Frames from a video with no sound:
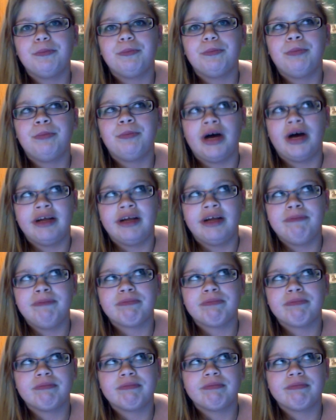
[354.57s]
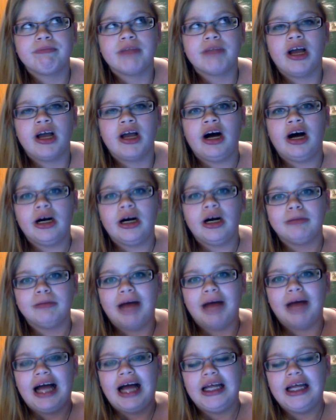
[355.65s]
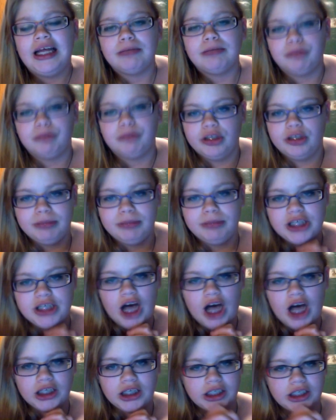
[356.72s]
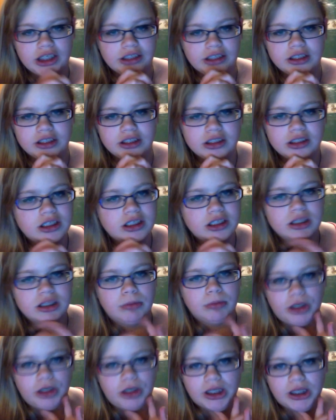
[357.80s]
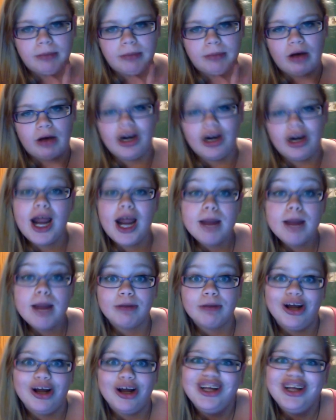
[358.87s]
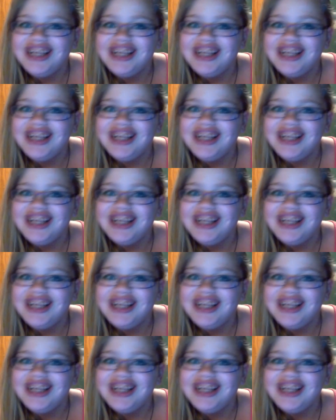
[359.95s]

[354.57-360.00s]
but I am gonna be talking to someone about a camera,